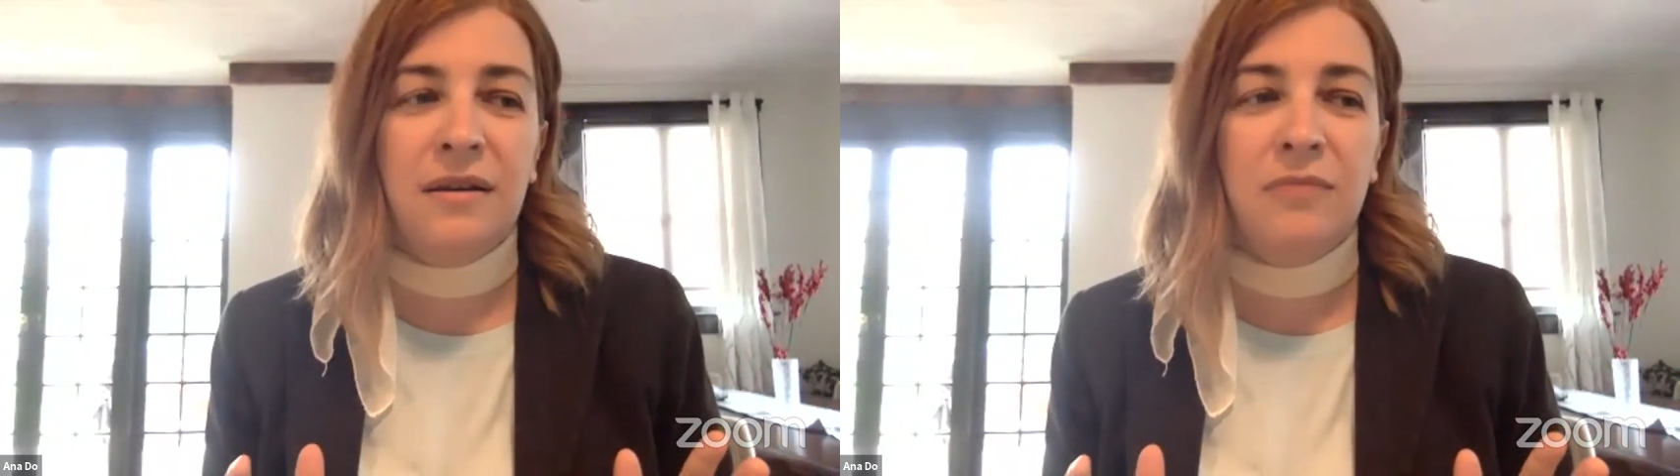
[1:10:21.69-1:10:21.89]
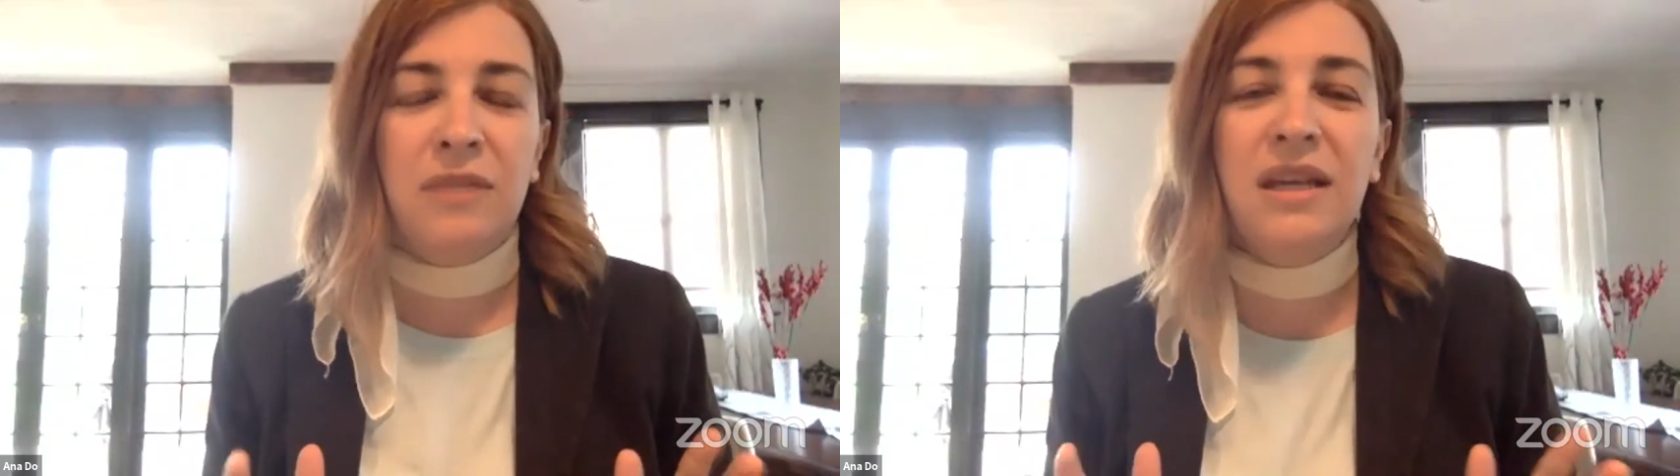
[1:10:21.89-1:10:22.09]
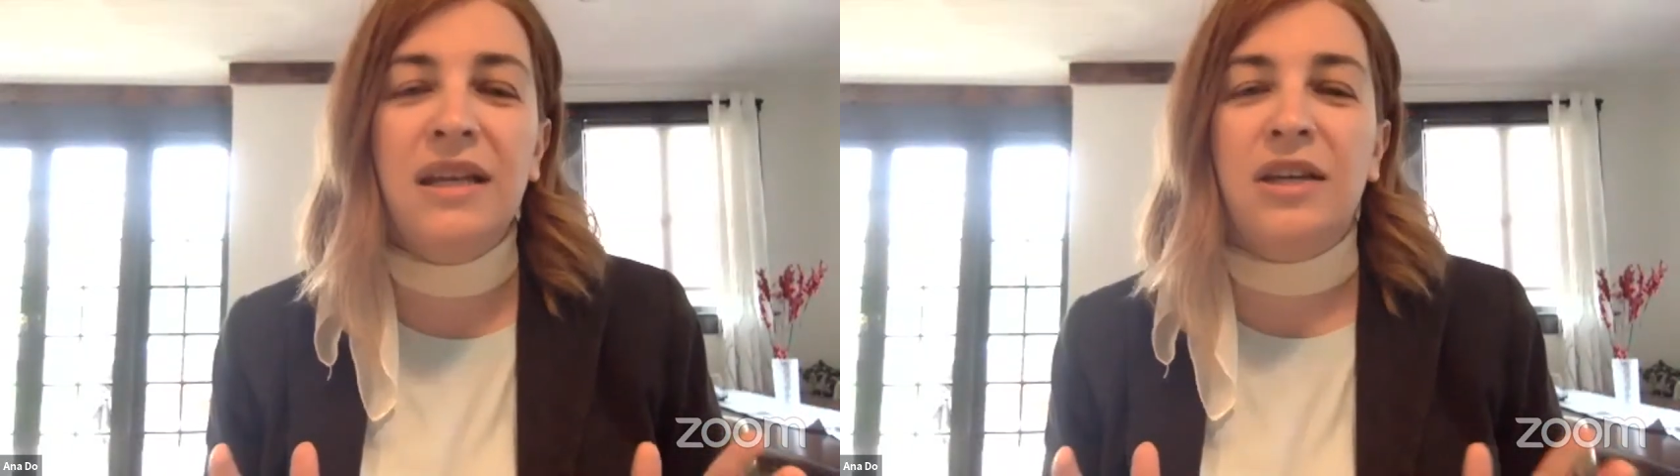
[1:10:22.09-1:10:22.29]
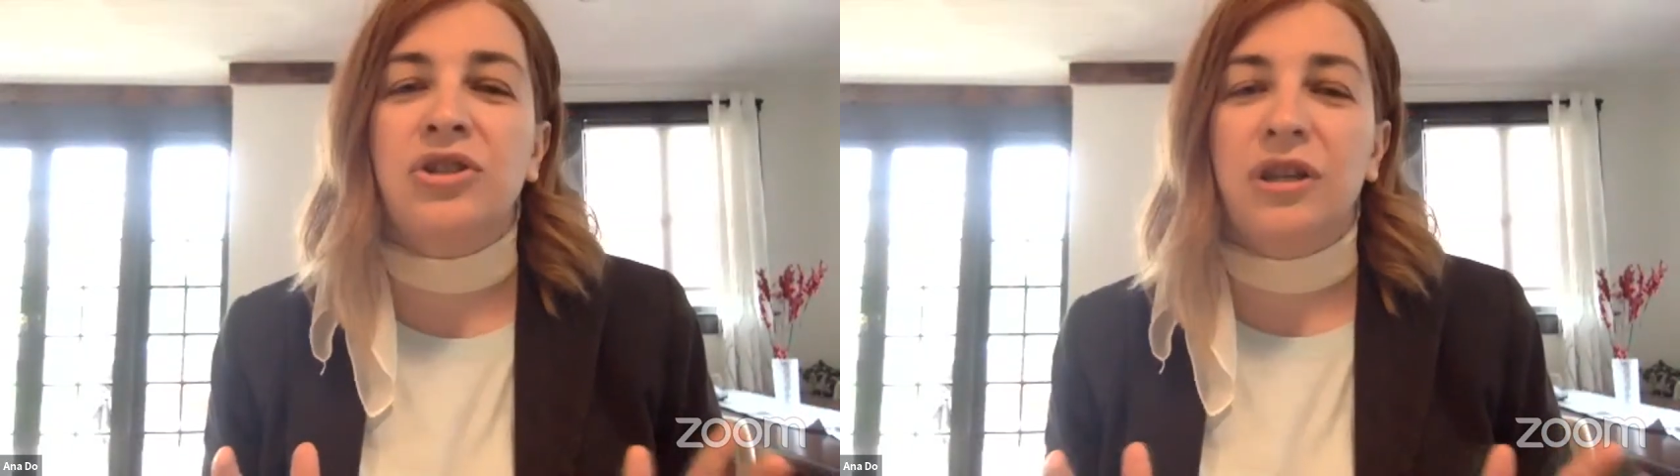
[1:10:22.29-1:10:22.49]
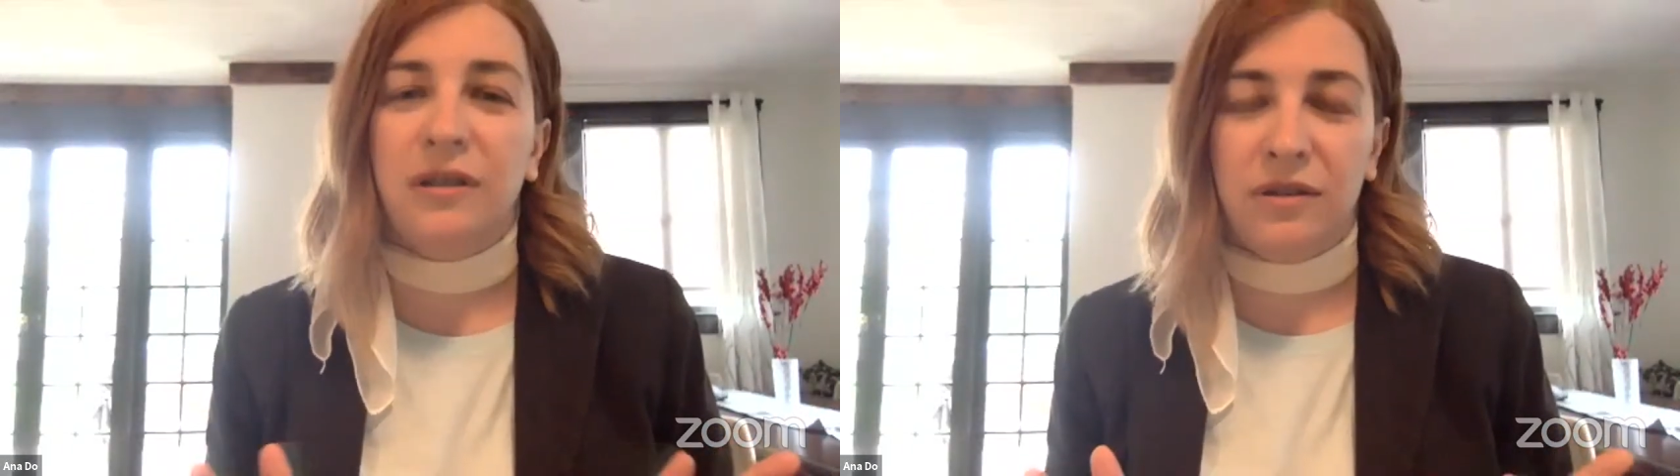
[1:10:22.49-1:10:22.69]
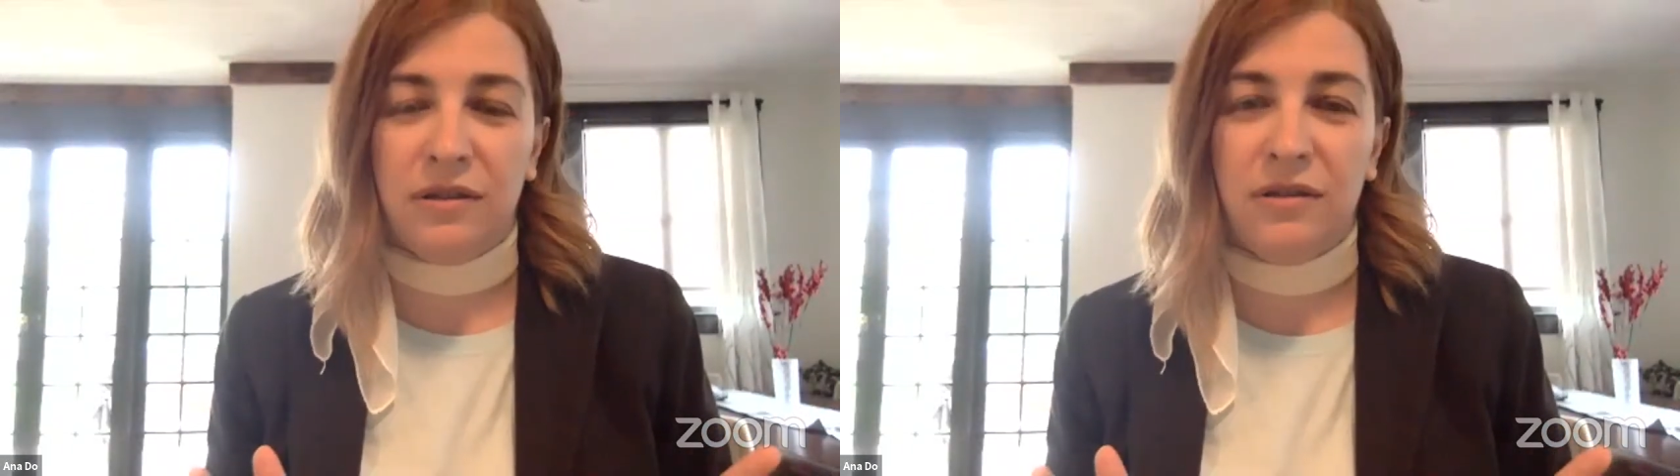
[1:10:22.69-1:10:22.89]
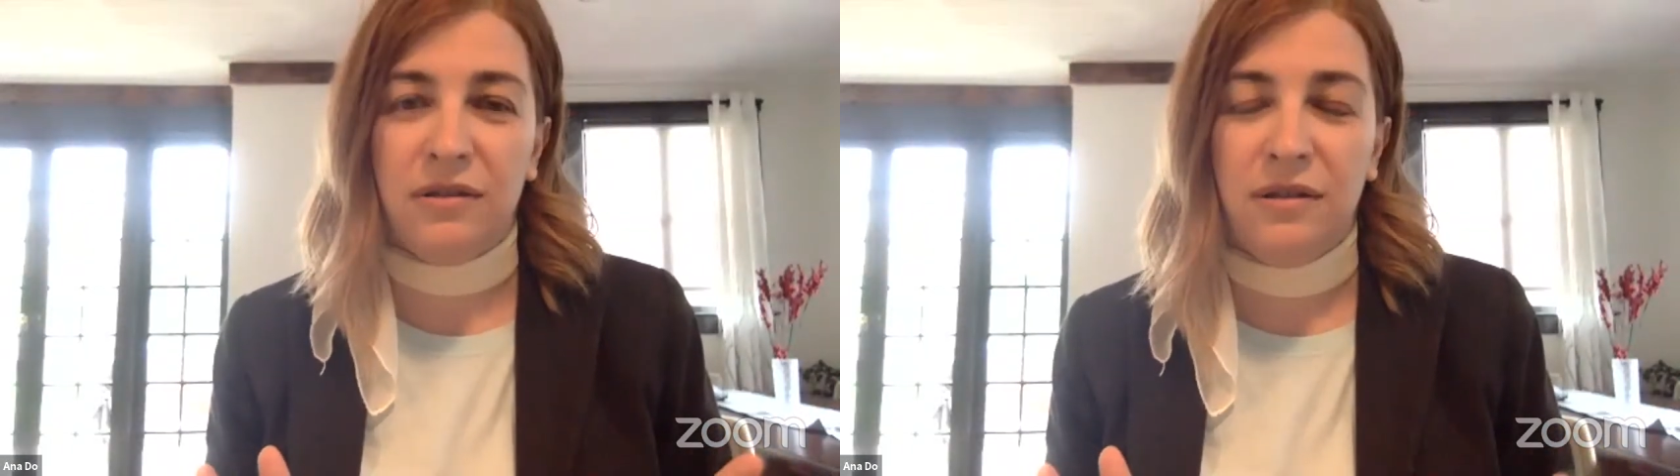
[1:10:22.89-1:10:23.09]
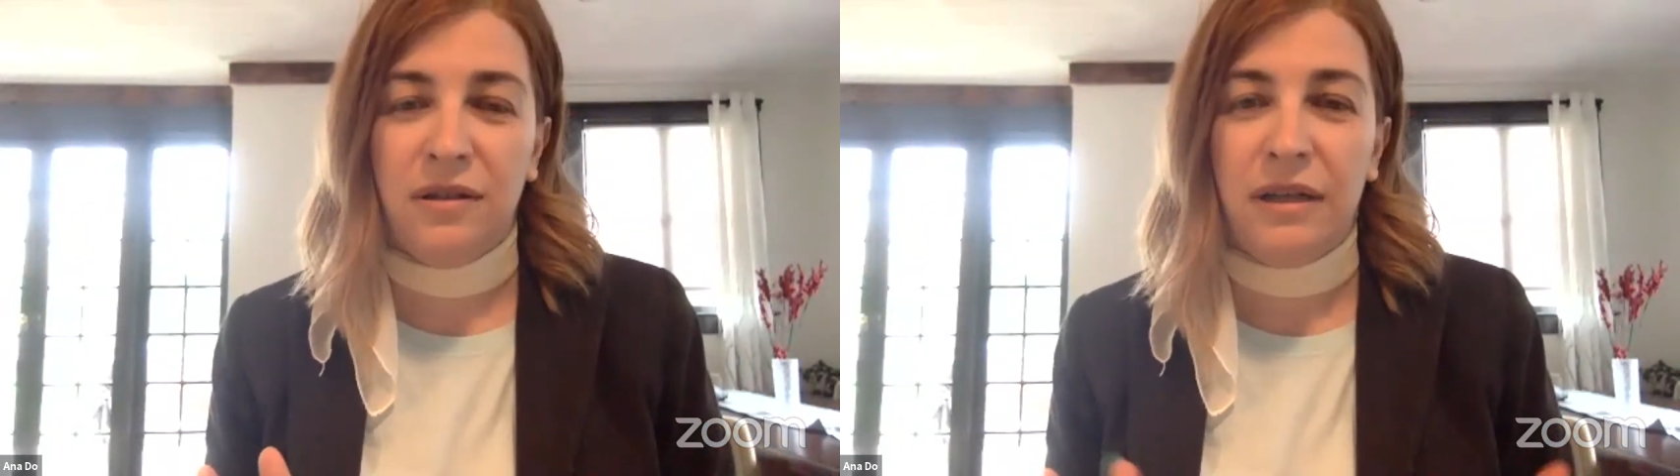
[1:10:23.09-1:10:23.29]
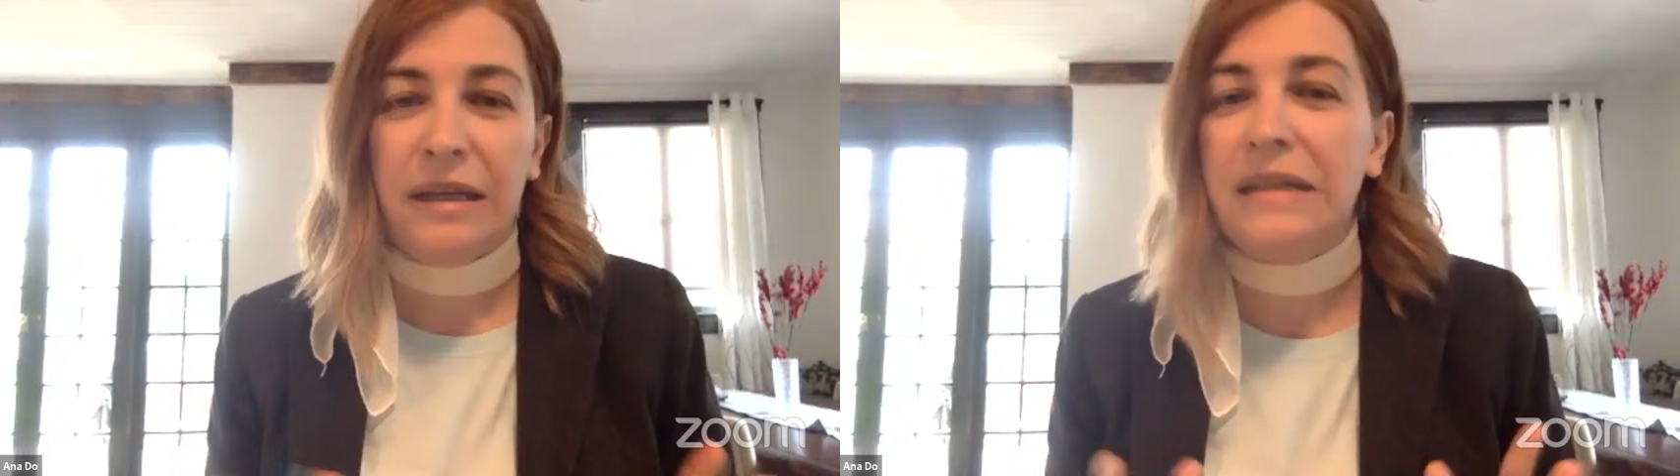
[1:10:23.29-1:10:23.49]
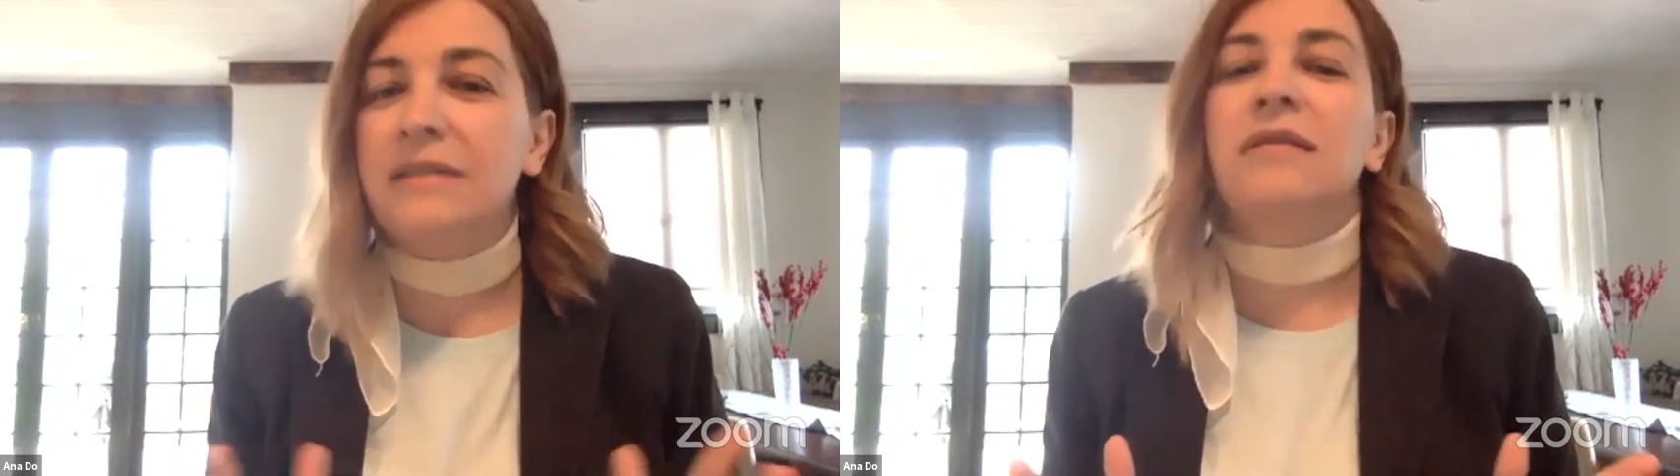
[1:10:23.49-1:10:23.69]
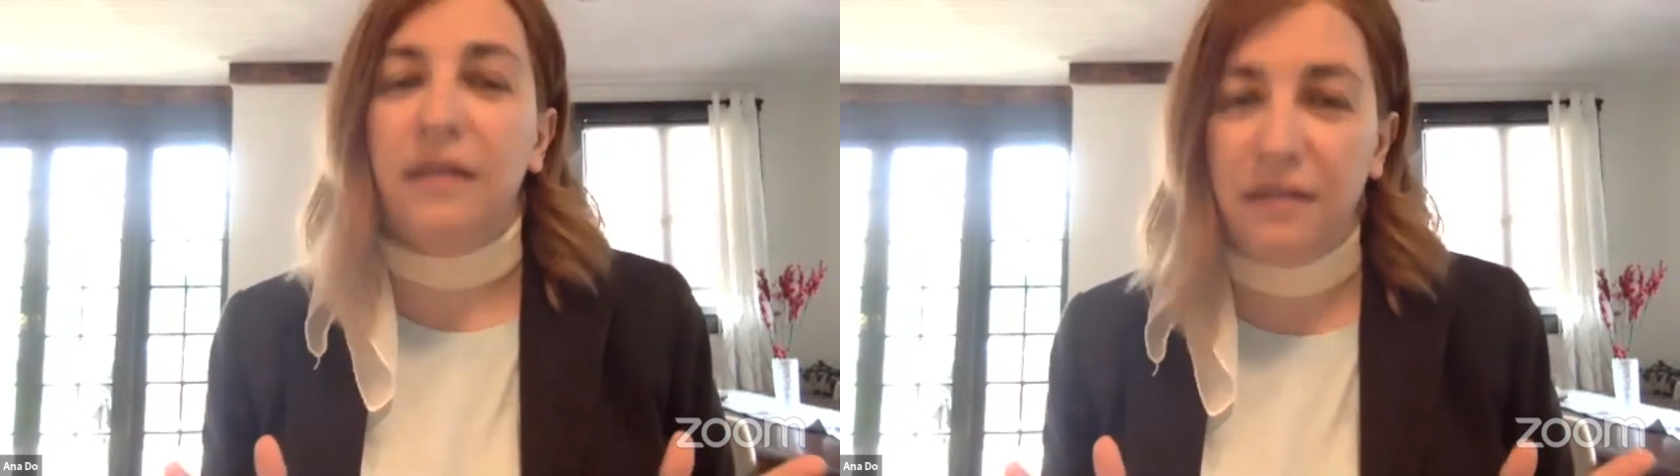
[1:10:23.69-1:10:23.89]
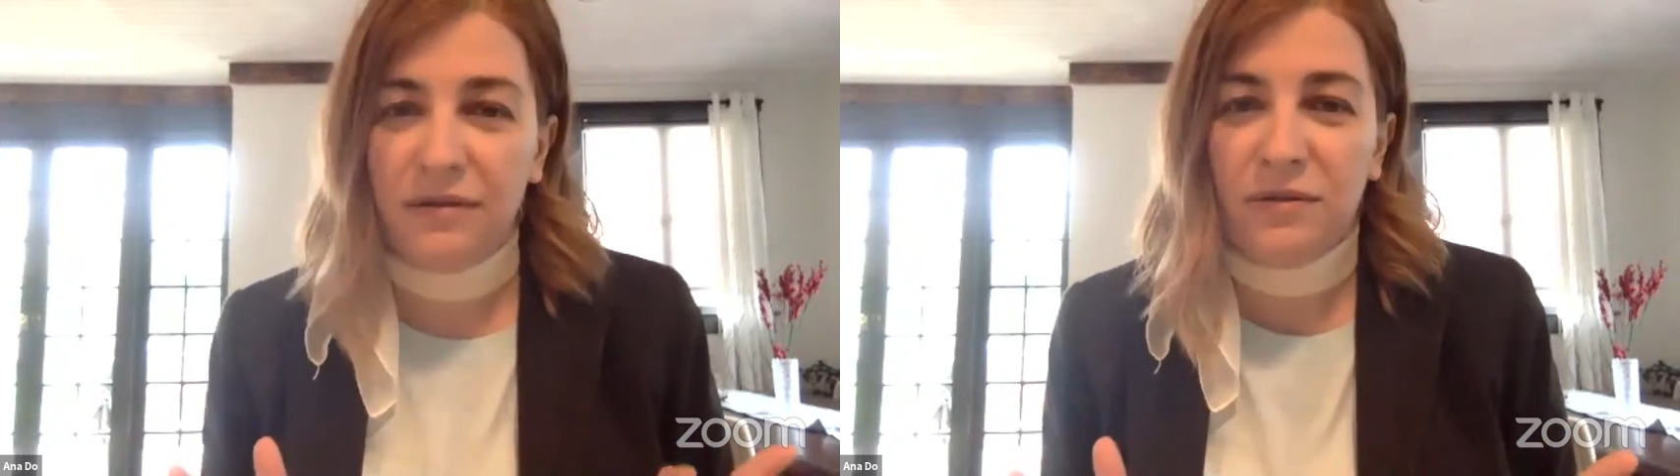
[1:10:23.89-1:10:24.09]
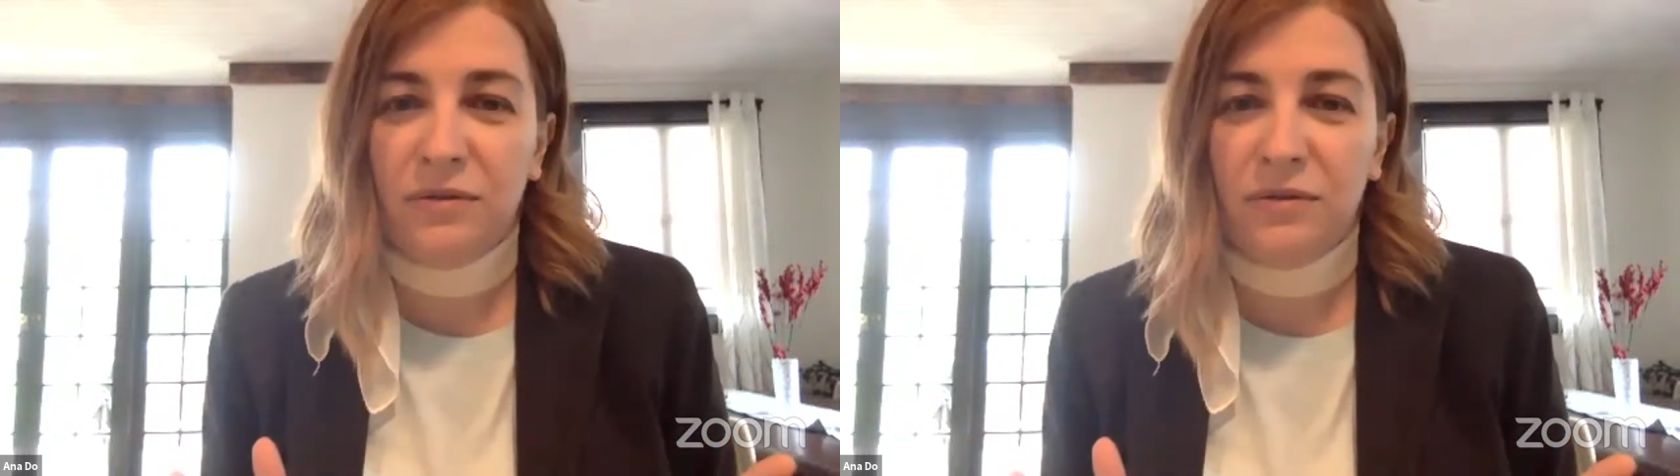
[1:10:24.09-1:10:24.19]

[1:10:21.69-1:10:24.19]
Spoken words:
meet each other easily.